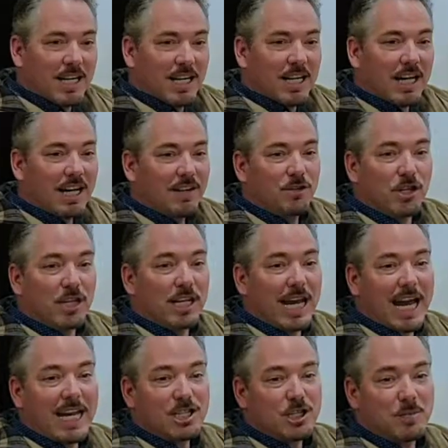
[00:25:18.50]
Like if you're gonna
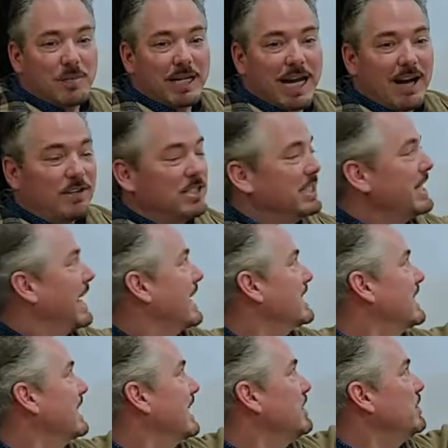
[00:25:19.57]
ask somebody out to
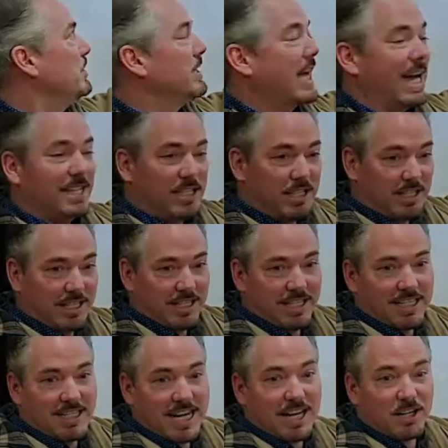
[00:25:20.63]
dance and they do that to you,
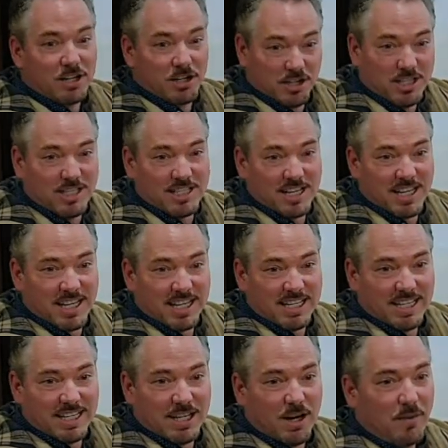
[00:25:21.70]
is that a good sign?
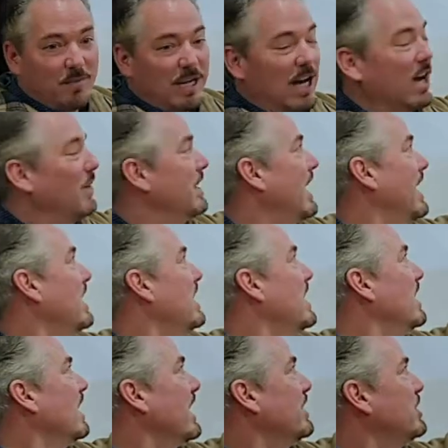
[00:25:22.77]
No. No.
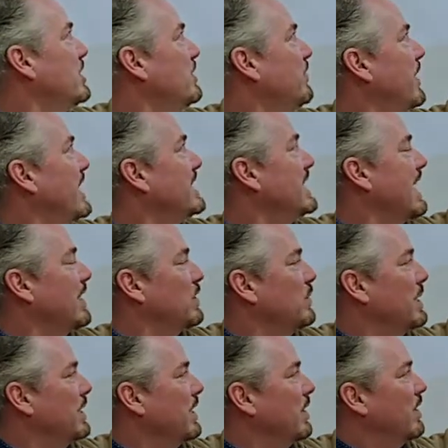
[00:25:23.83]
Look, she's facing out the
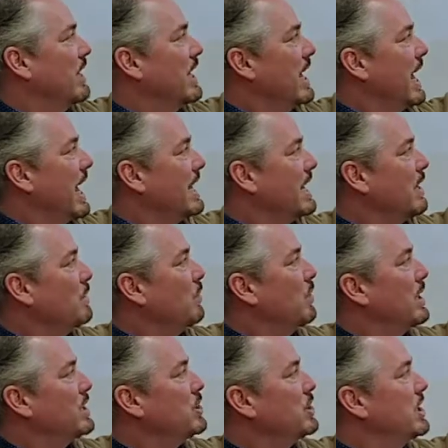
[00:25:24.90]
window. And then
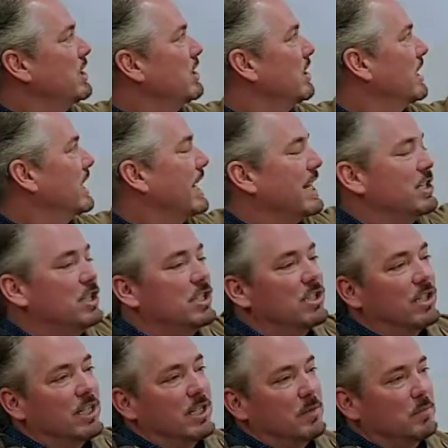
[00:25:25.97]
what's she looking at? She's
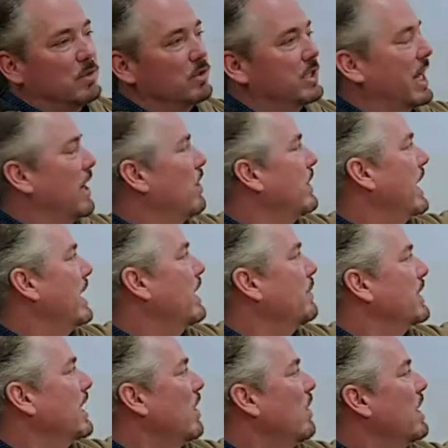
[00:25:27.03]
looking at blue sky. Okay, here
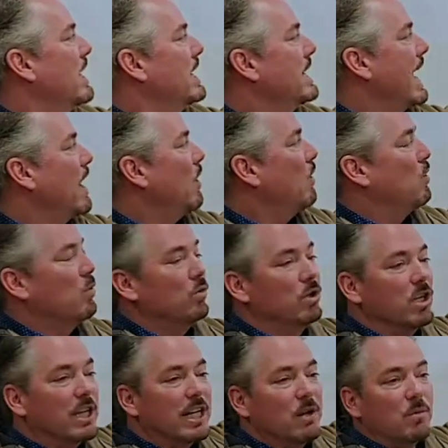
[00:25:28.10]
we go. Now,
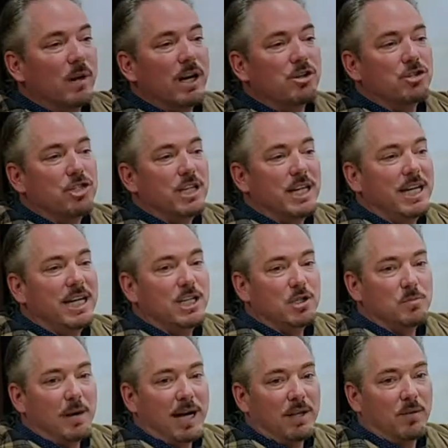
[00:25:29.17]
look at where she
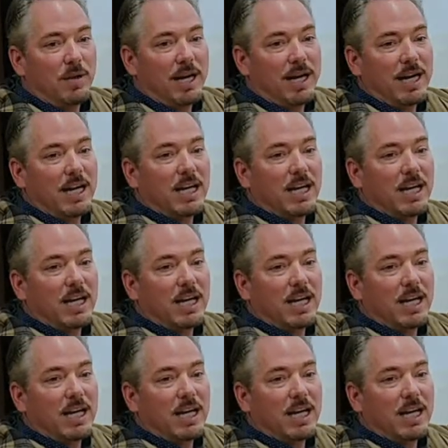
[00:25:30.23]
is, by the way.